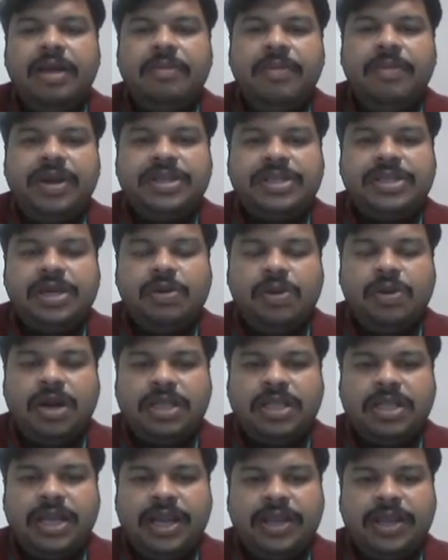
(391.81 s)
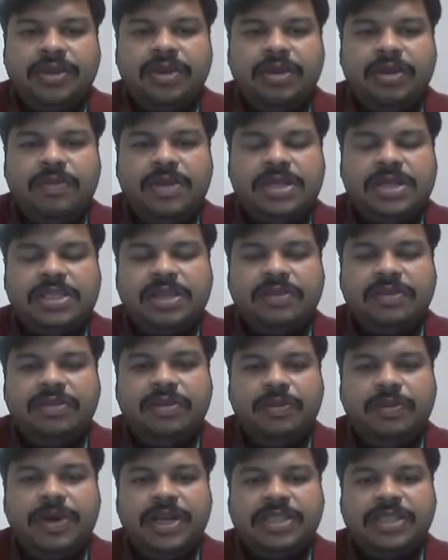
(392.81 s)
mentioned what are the requirements, and we
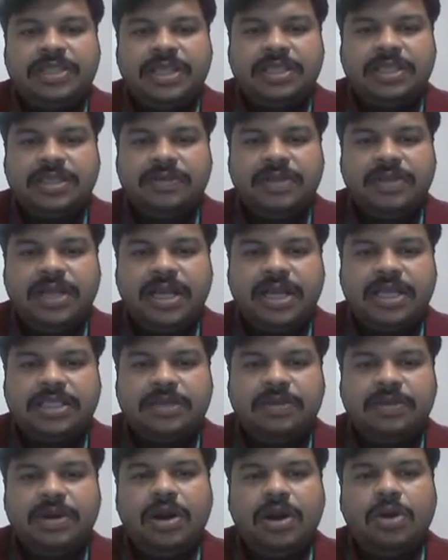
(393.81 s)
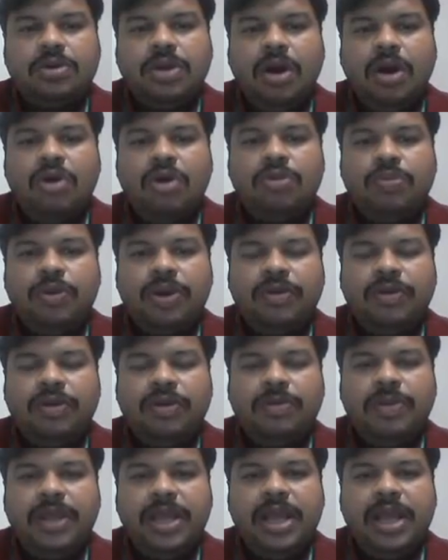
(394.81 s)
will be discussing with the customer how the output will
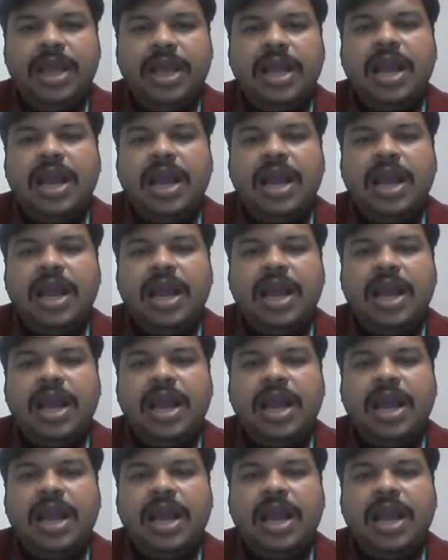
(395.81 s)
be.